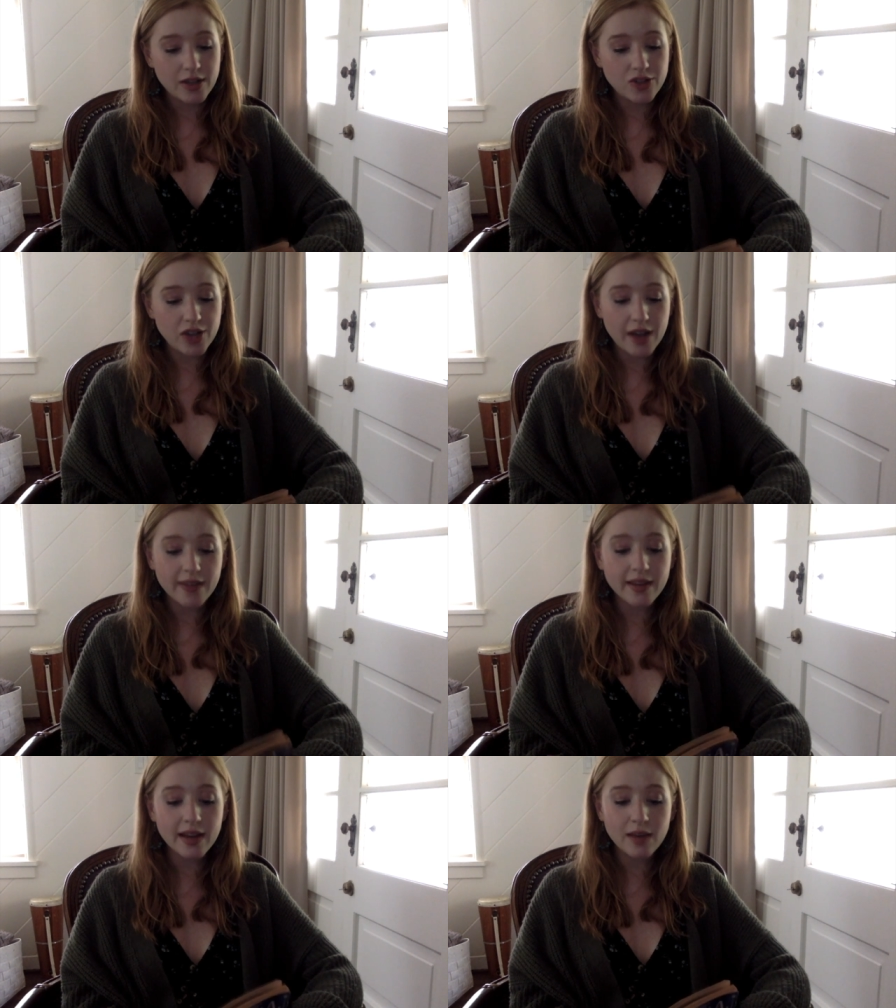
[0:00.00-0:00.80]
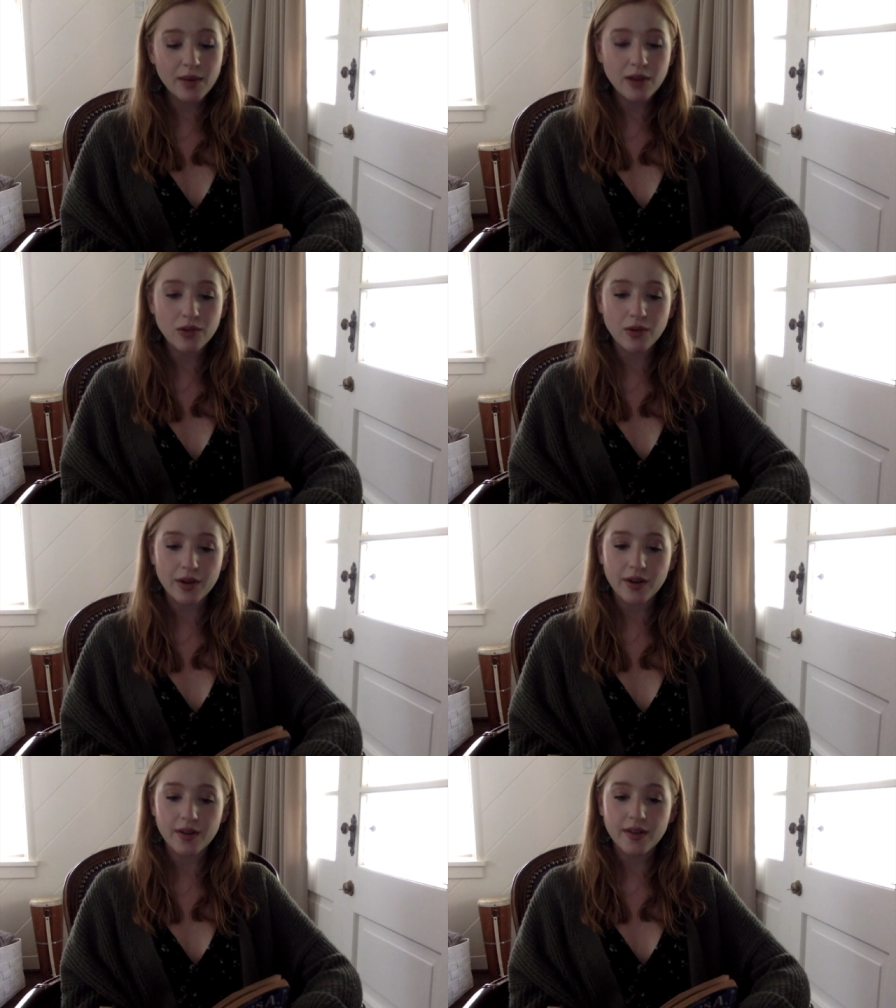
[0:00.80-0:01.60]
Jackson had been a
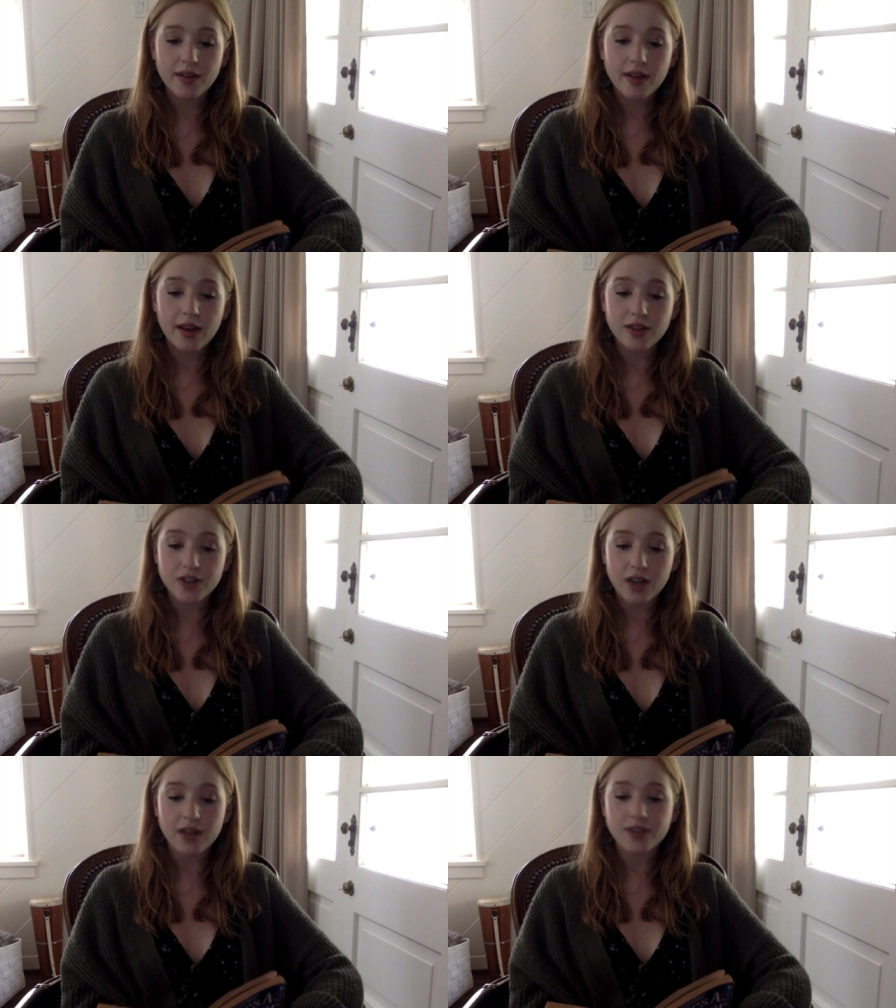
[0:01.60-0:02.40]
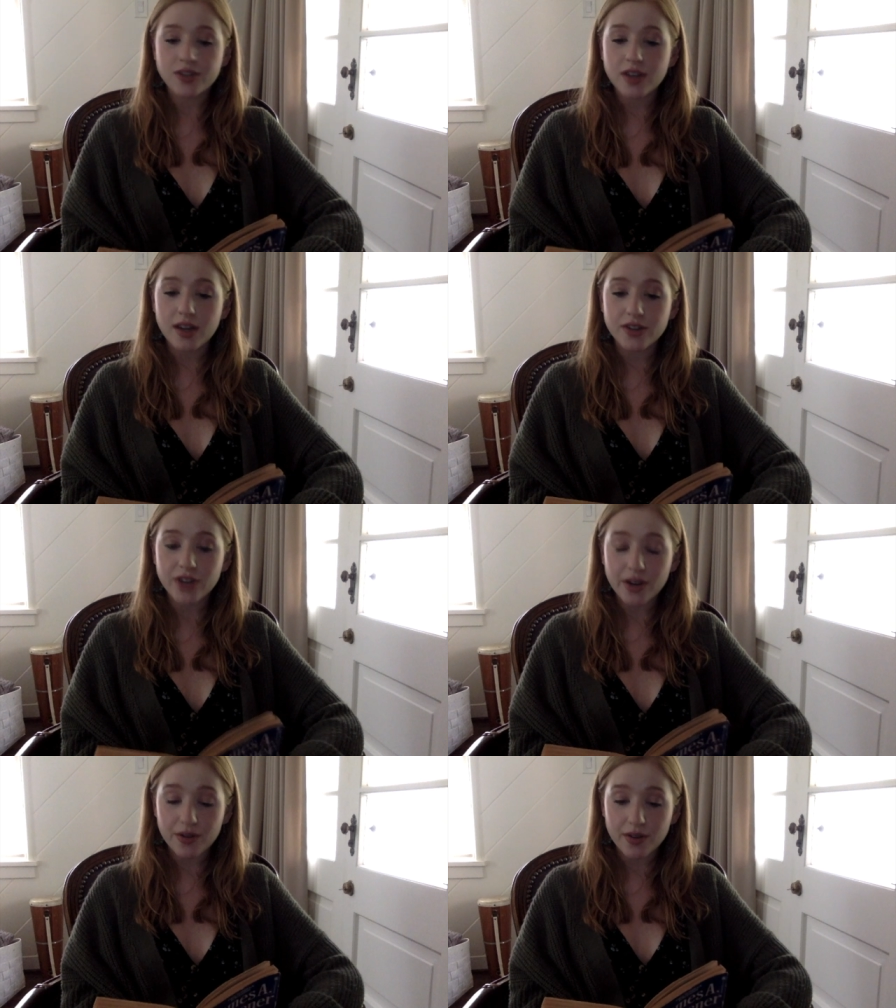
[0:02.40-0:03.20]
lawyer, a judge, a
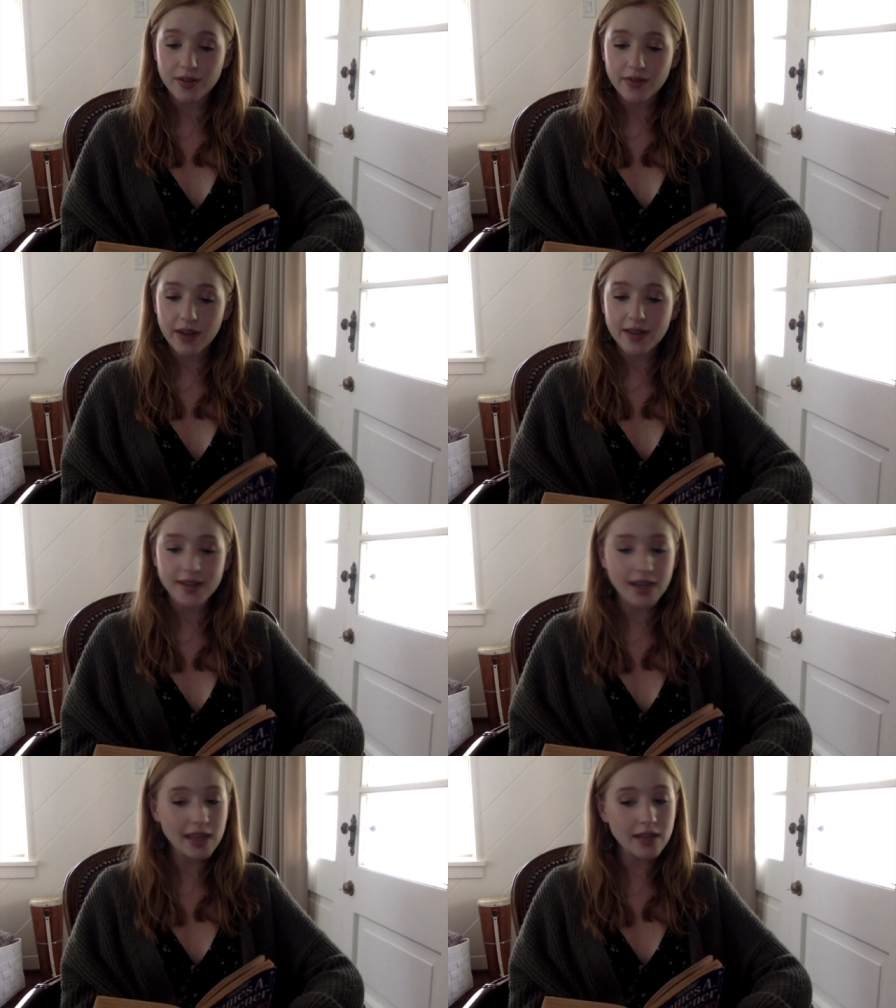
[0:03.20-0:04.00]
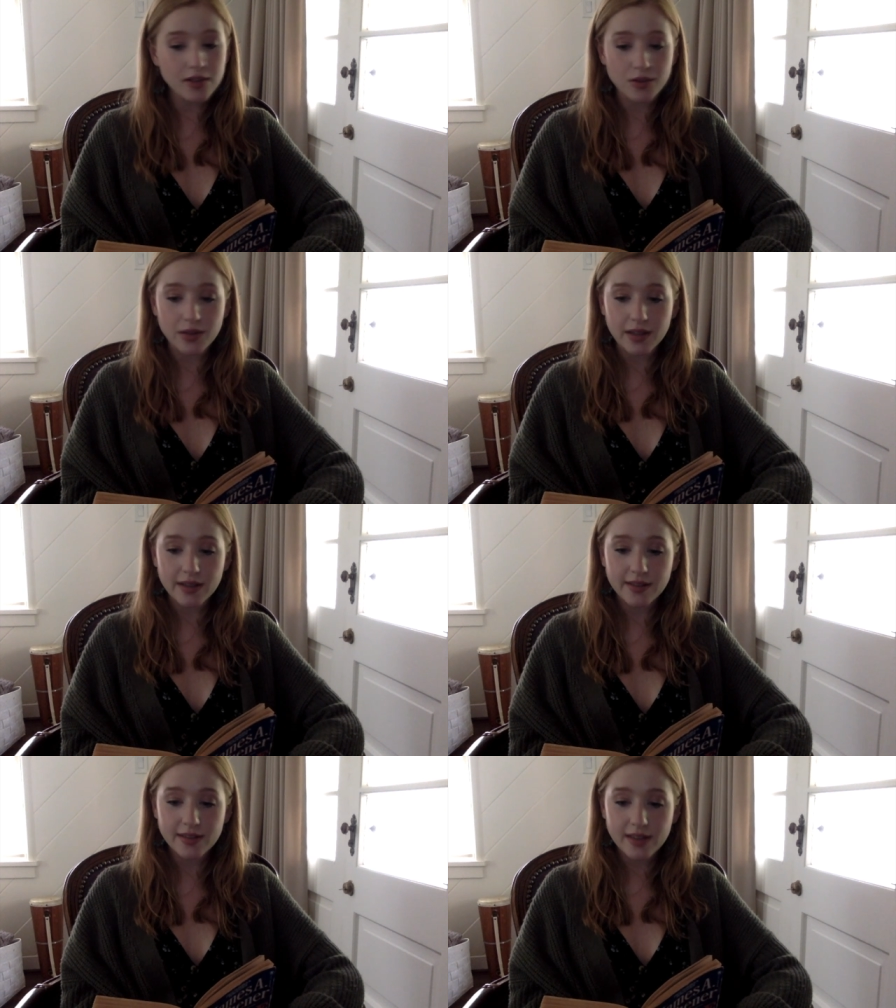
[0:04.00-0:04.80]
general, a deadly
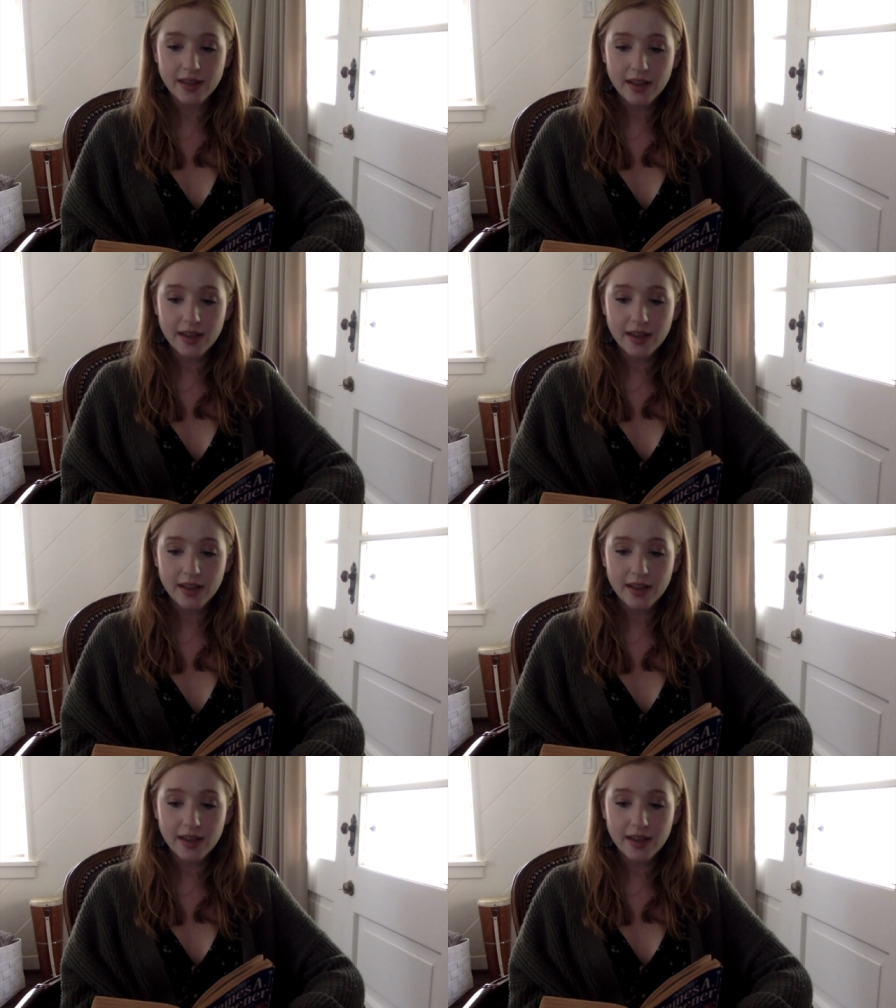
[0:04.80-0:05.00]
duelist,